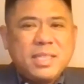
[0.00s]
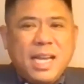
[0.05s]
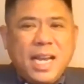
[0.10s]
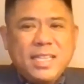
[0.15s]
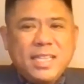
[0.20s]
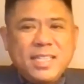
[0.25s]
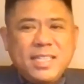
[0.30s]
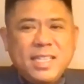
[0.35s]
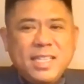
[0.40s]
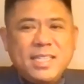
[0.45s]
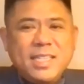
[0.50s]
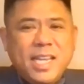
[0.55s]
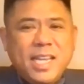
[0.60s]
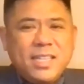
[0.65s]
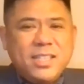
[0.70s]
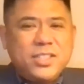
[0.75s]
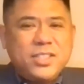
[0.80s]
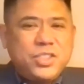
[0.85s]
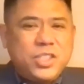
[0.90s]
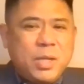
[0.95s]
I did not
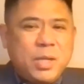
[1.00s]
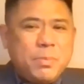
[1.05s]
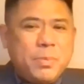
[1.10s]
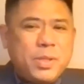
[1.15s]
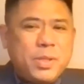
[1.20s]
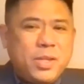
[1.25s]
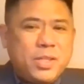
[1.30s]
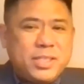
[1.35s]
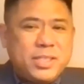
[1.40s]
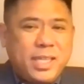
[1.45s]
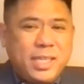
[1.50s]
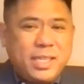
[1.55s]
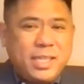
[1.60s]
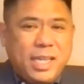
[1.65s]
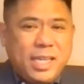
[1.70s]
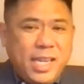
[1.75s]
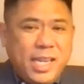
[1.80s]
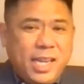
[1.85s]
get the job because I